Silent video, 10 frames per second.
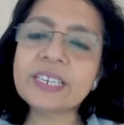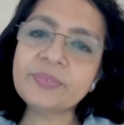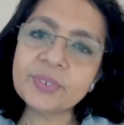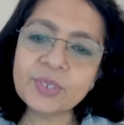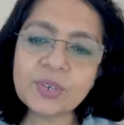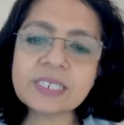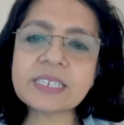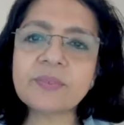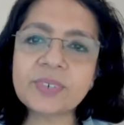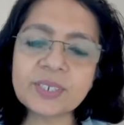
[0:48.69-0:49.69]
if you know
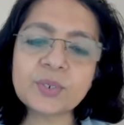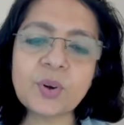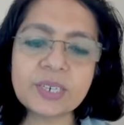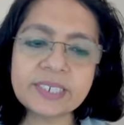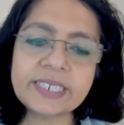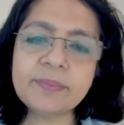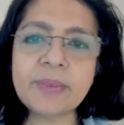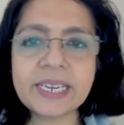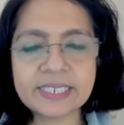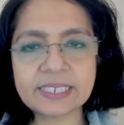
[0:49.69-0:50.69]
someone who already
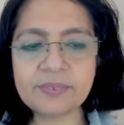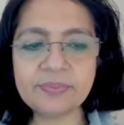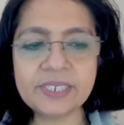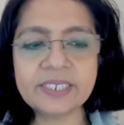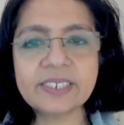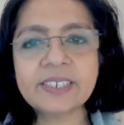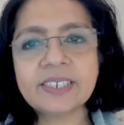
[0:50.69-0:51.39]
makes kefir,